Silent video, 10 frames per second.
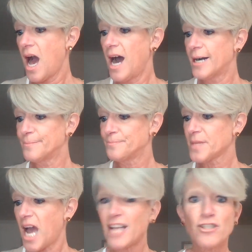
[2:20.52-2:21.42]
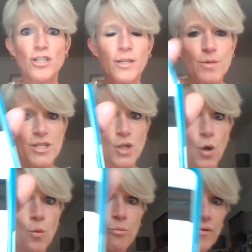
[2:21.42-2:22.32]
I just thought it was
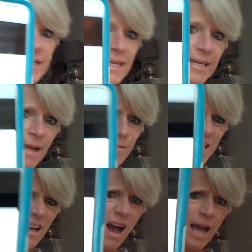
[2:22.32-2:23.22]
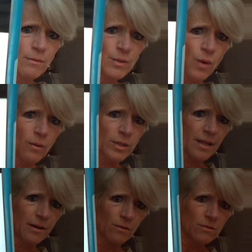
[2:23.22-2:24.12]
so pretty. And I was like, I would want one
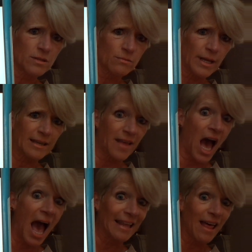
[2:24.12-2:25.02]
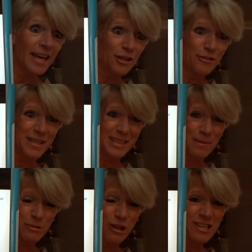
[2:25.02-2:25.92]
of those, like the highlighter and the
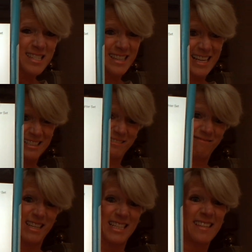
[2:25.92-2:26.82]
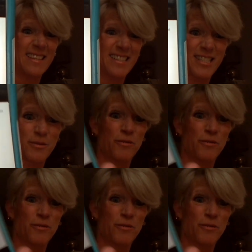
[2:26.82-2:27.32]
lip gloss and like anything to do